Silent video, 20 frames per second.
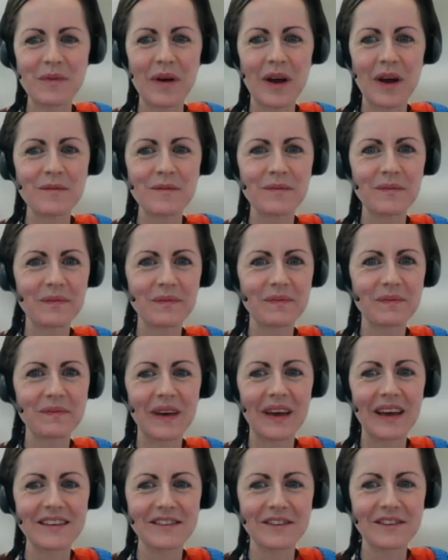I'm
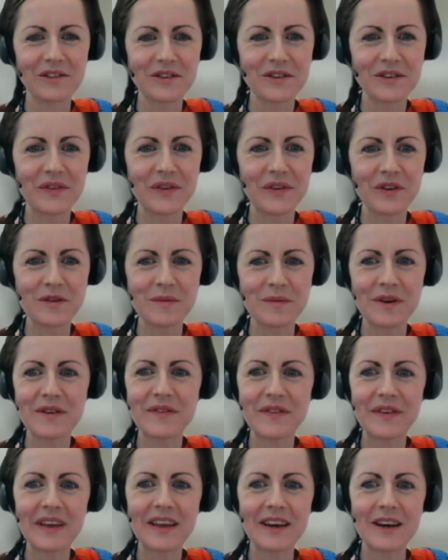Dr. Fiona
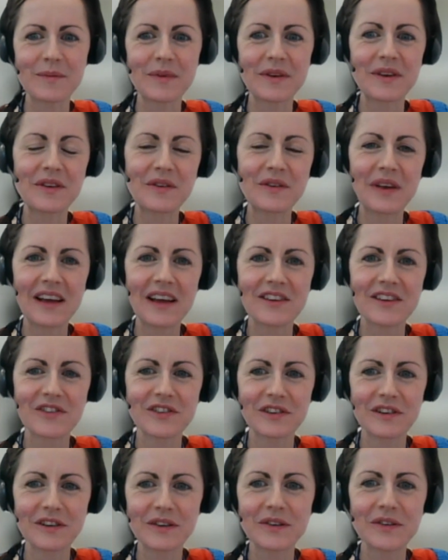Murphy, and I'm a new
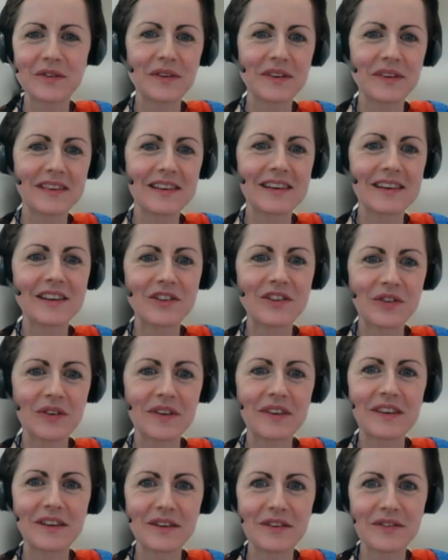lecturer who's recently
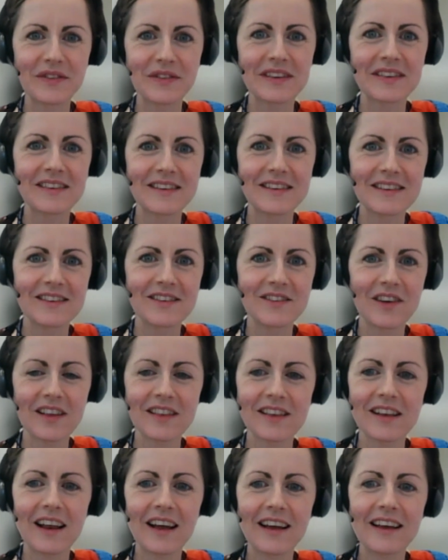joined the University of
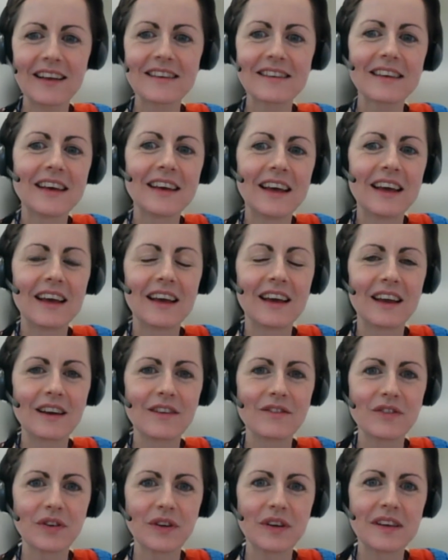Strathclyde.
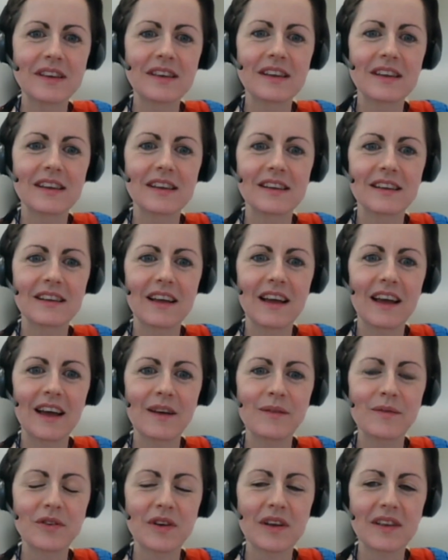I've joined the
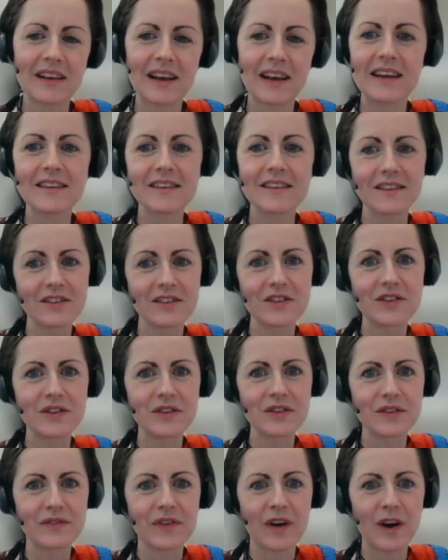Strathclyde
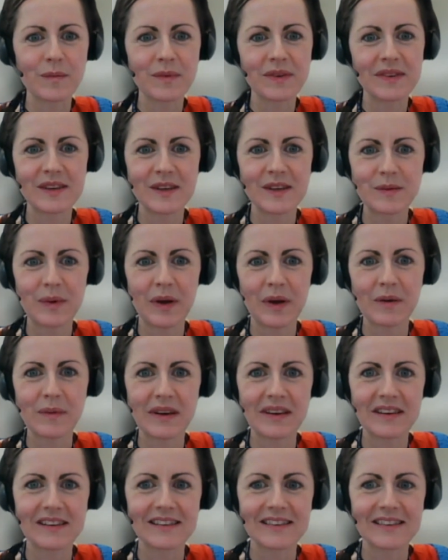Institute of Pharmacy and
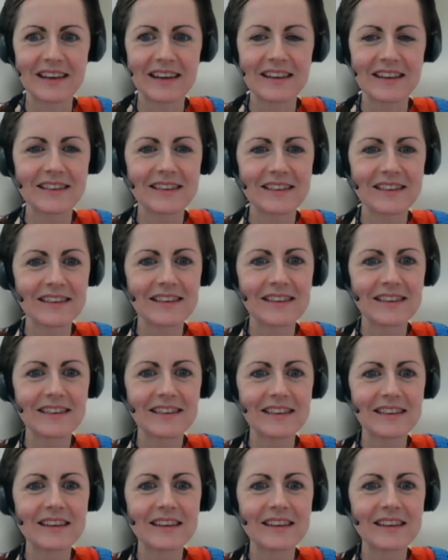Biomedical Sciences.